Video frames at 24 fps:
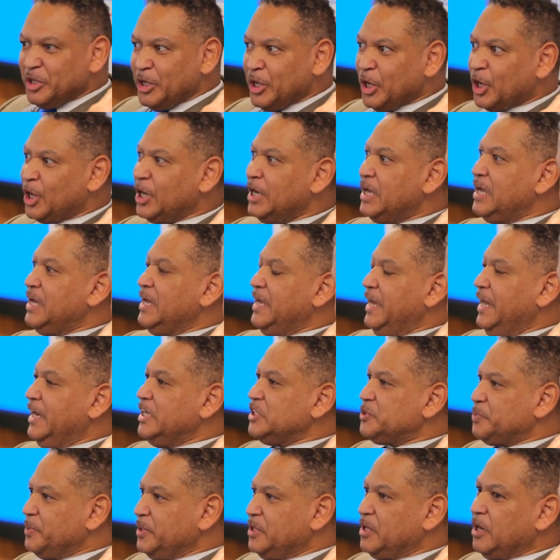there, and
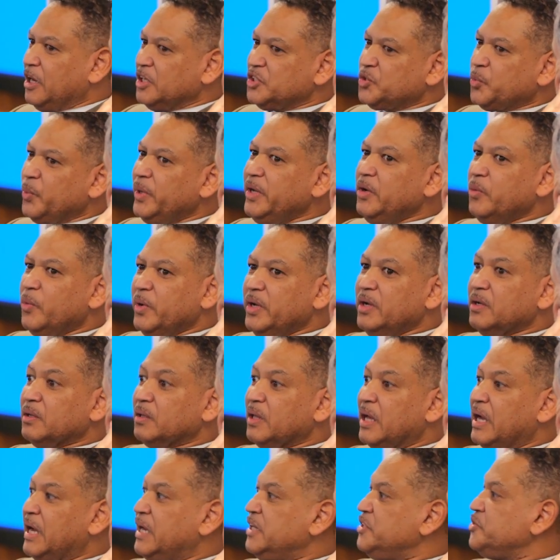it's because we
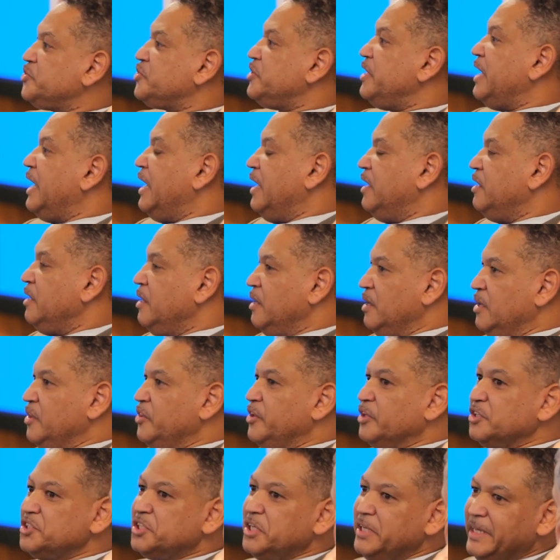realize that
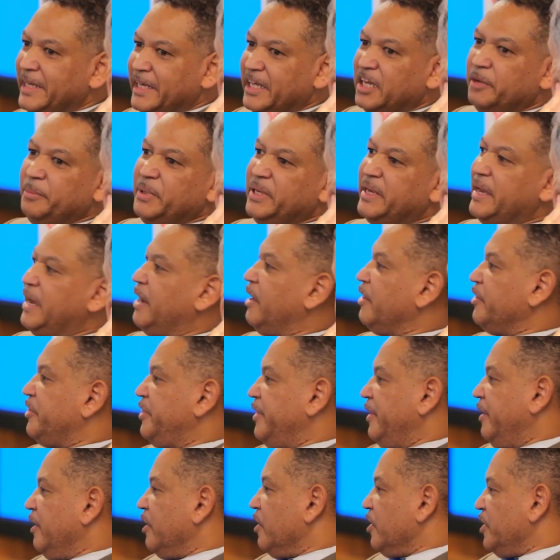there's an enemy out
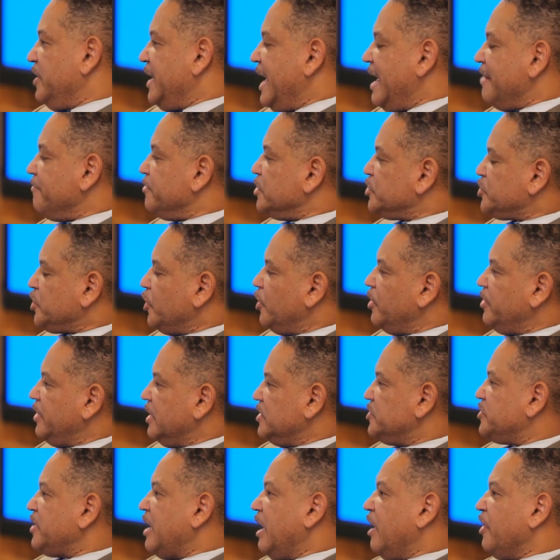there, an adversary
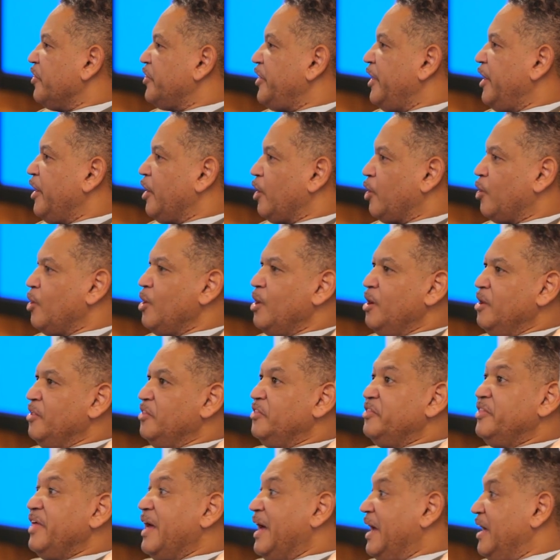that's out there
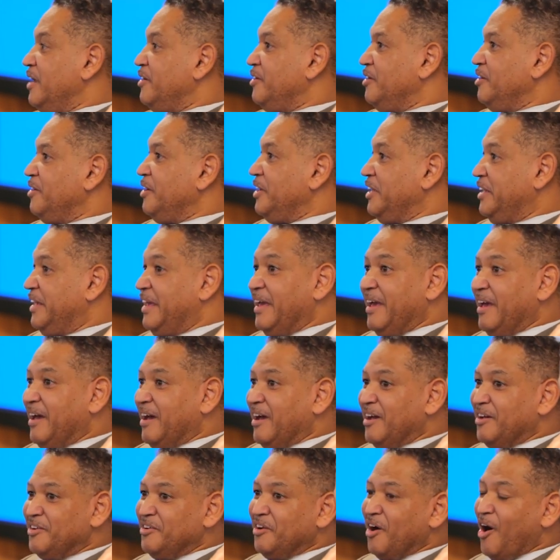that
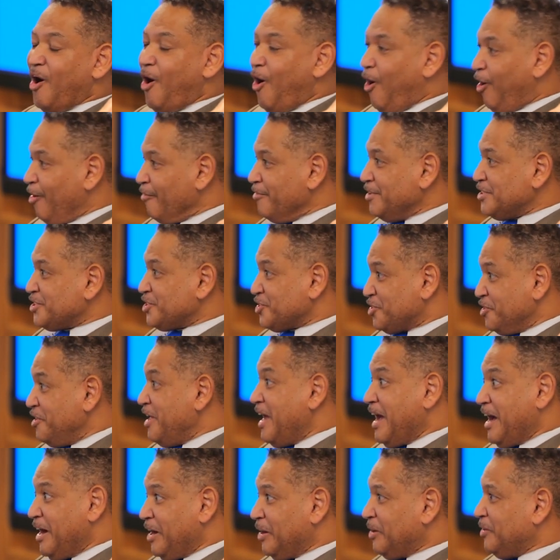can harvest
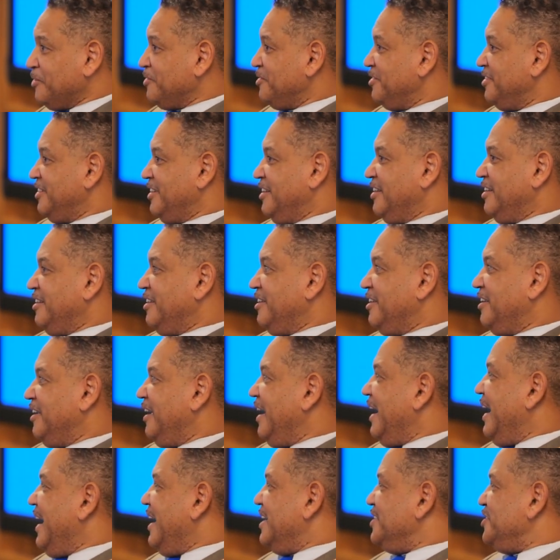now
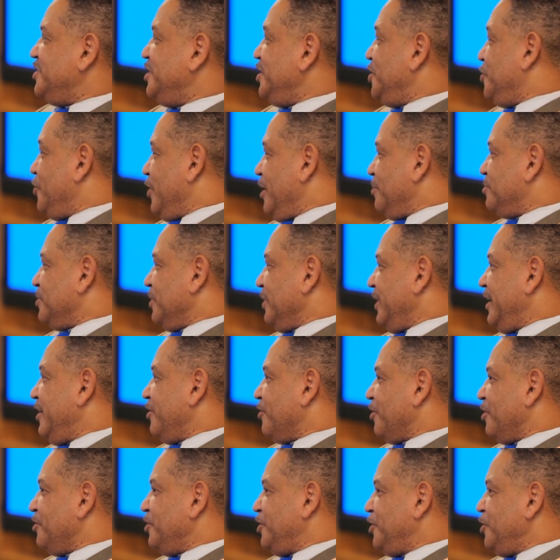and decrypt
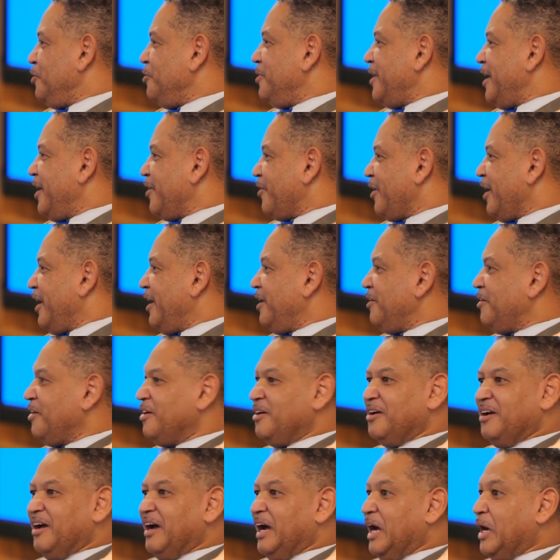later on Q day, right?
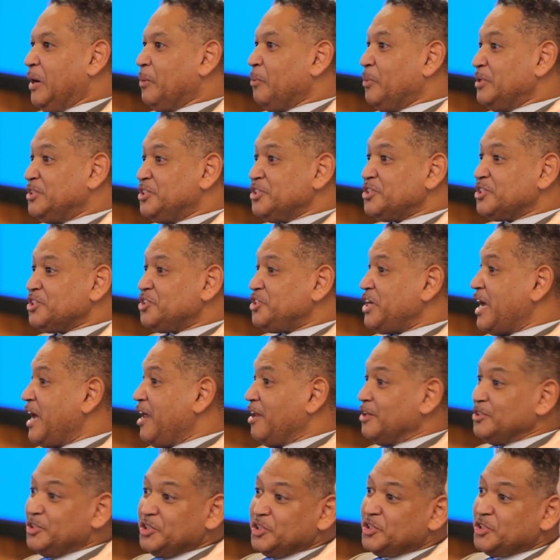Which is a challenge.